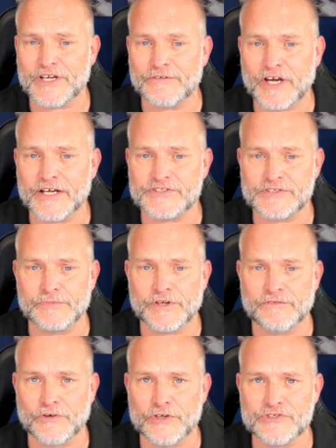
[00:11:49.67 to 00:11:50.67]
of custom
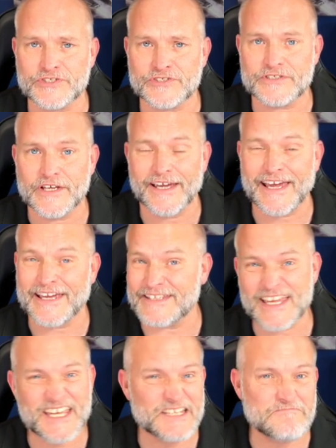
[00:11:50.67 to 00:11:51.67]
conversions and
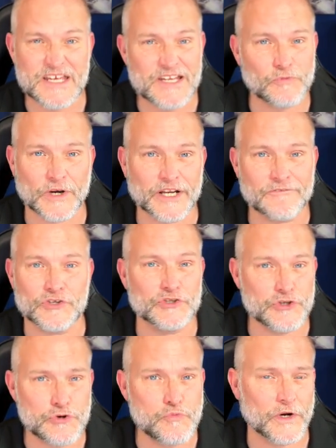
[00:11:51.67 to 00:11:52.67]
they can mean whatever
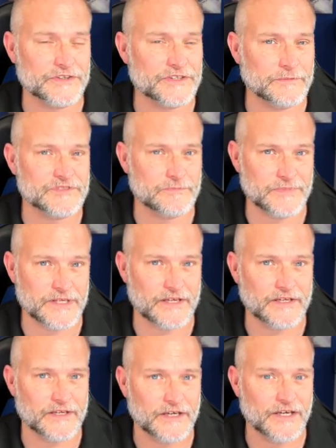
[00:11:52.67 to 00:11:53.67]
you want them to
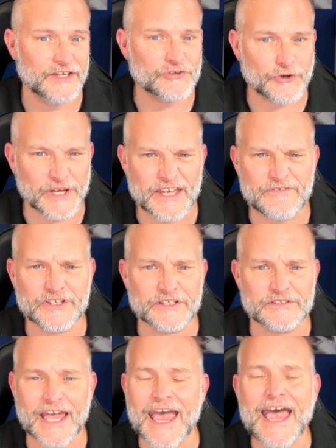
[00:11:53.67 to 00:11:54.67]
be. So even
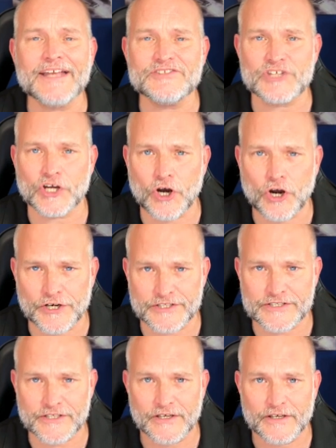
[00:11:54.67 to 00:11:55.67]
an add to
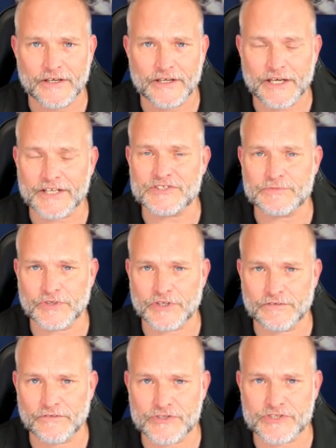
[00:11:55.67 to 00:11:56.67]
cart custom
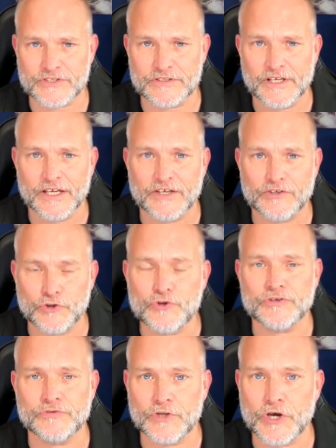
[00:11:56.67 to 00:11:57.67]
conversion, you
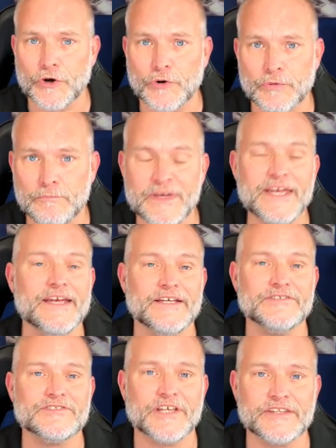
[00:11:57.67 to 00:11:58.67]
could know
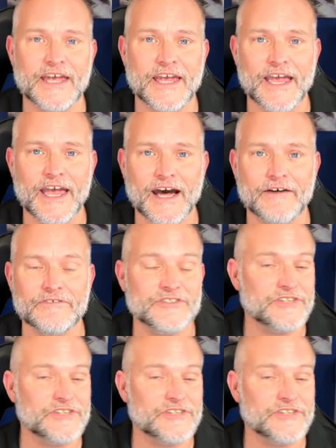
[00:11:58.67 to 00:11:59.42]
means that they have